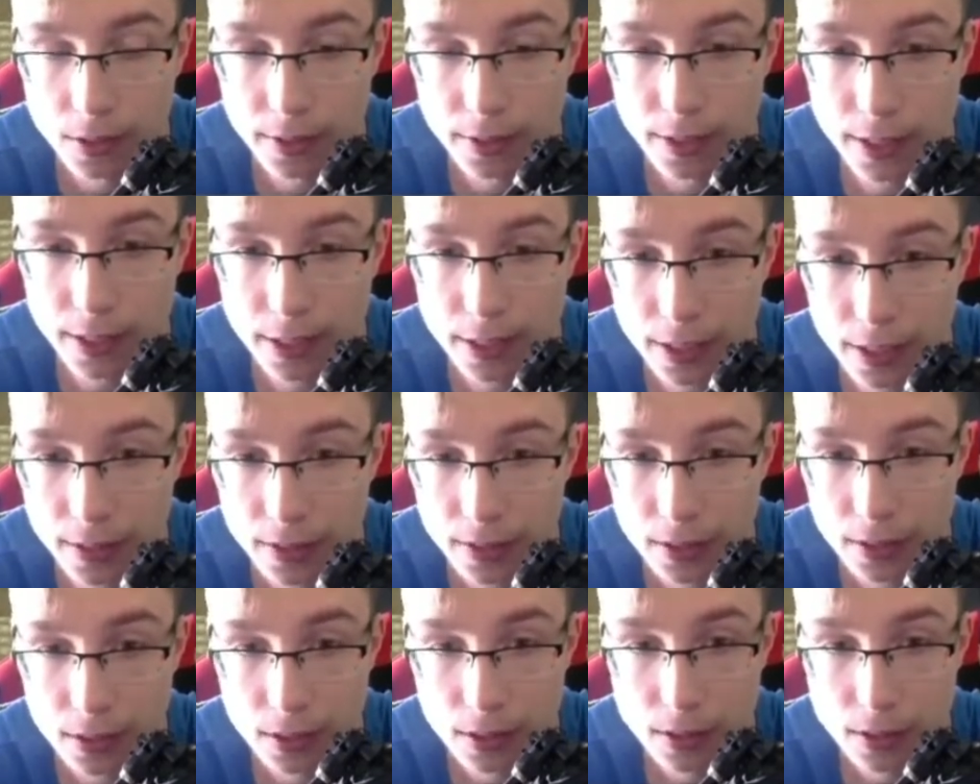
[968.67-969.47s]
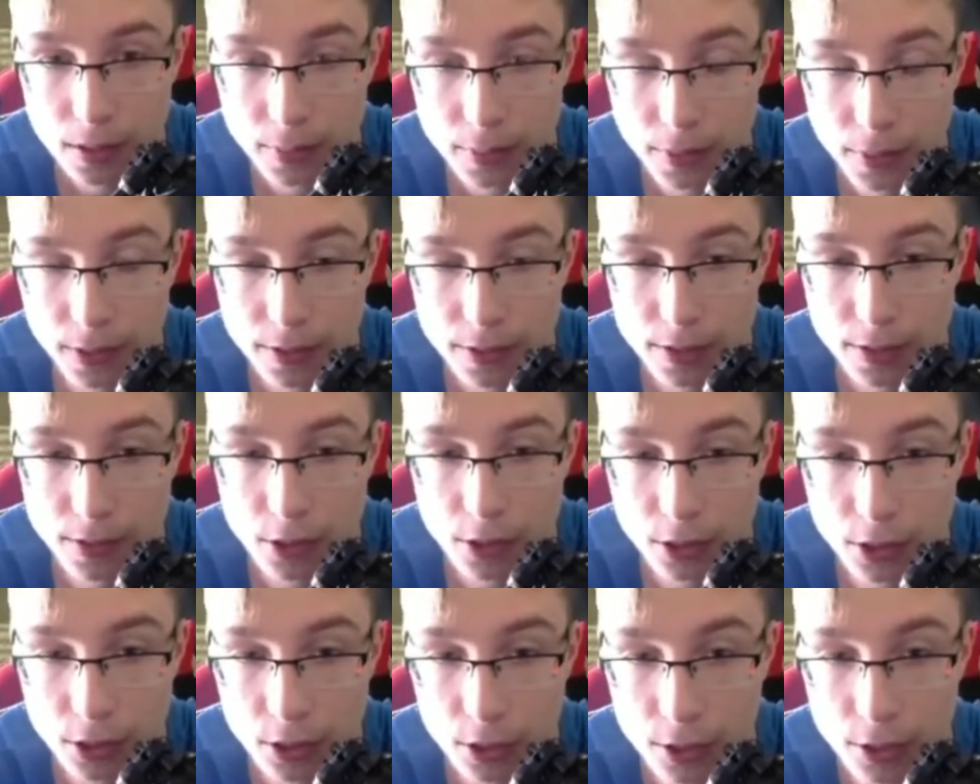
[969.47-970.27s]
the... But this is
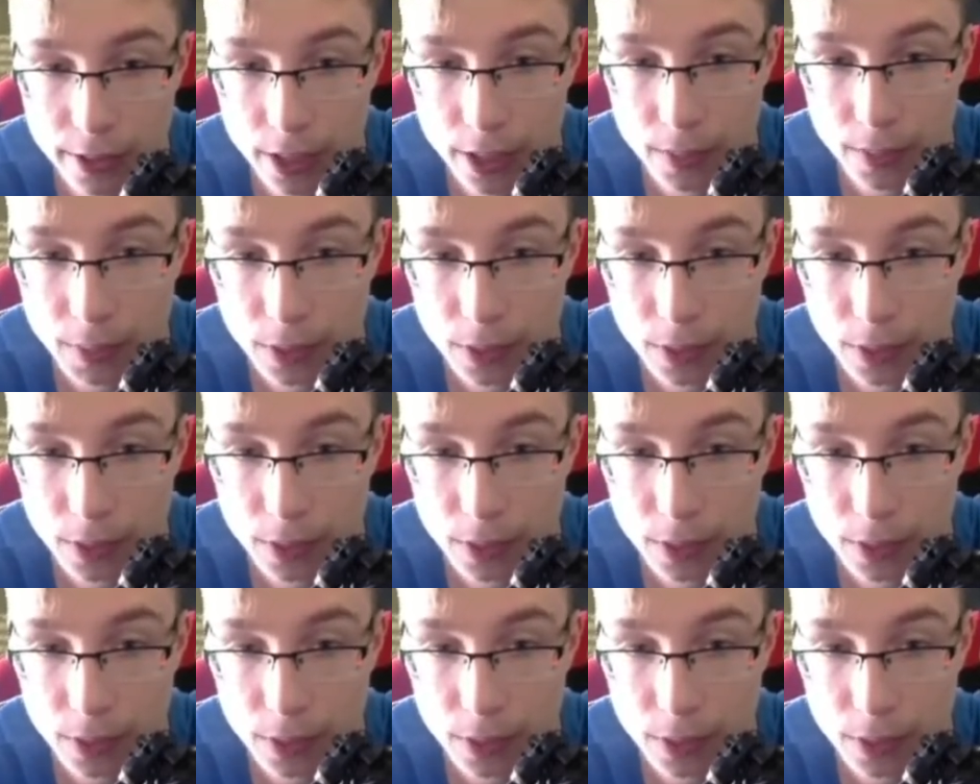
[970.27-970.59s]
not a knockout